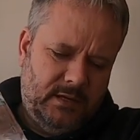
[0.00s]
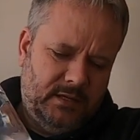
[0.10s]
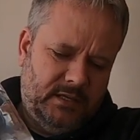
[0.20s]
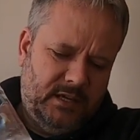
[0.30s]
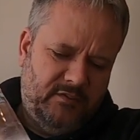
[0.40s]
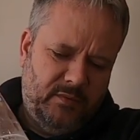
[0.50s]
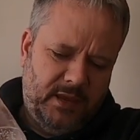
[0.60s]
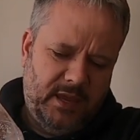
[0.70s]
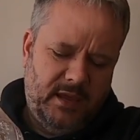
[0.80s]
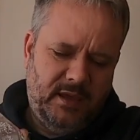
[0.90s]
and see if we
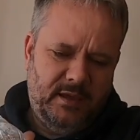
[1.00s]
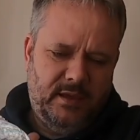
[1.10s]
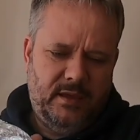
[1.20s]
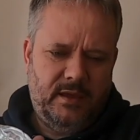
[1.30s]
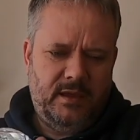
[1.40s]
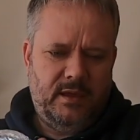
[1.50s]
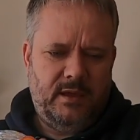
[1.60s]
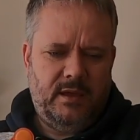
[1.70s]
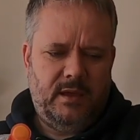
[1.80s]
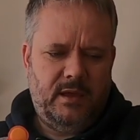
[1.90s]
get
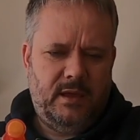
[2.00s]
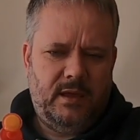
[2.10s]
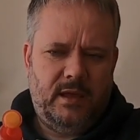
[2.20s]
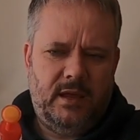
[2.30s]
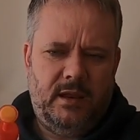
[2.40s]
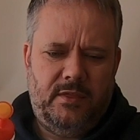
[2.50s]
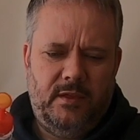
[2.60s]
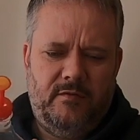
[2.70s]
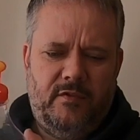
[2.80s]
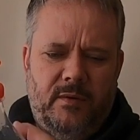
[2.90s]

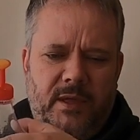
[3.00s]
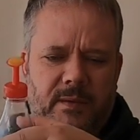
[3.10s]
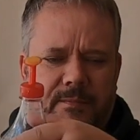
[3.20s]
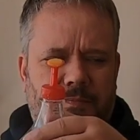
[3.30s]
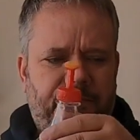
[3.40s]
anything from it.